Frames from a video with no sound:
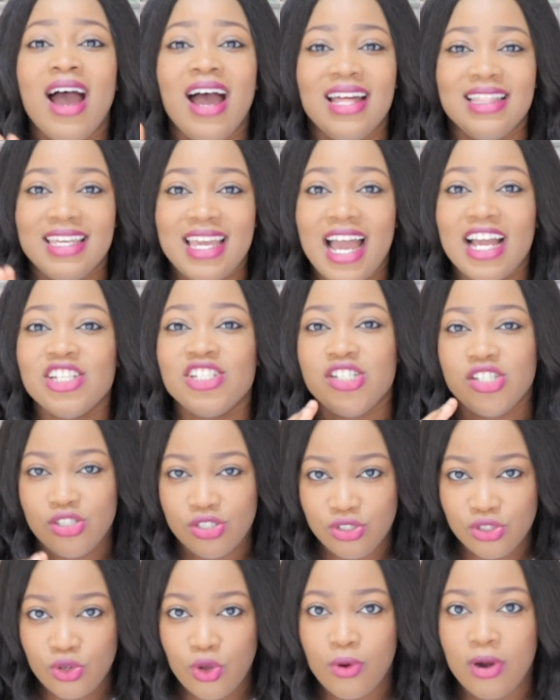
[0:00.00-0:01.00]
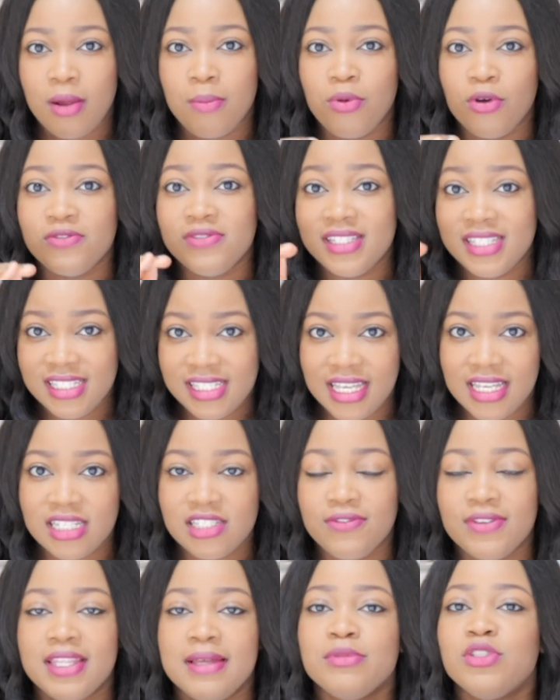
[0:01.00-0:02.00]
and they actually need to score above
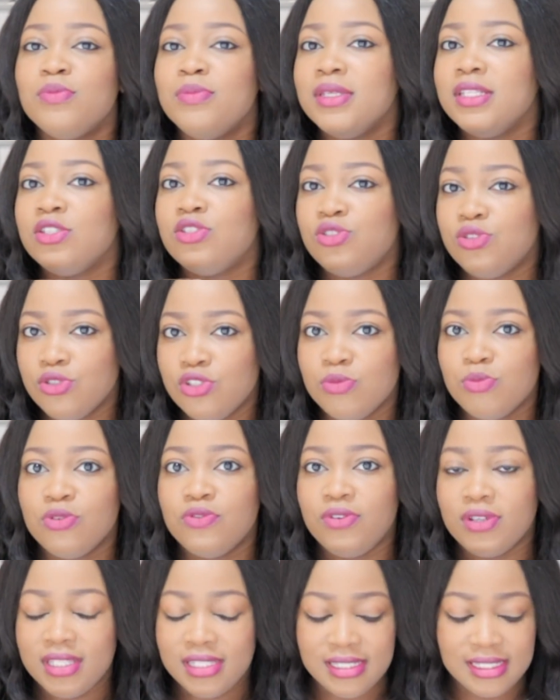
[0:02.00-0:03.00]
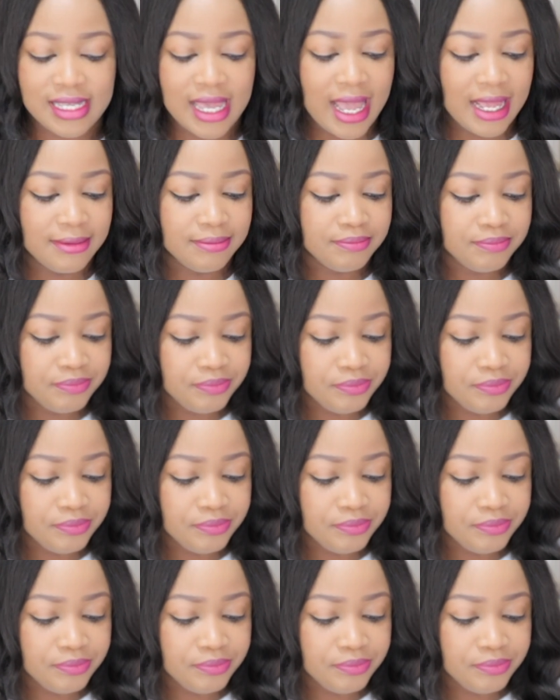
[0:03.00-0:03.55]
6 for them to be suitable for the scan.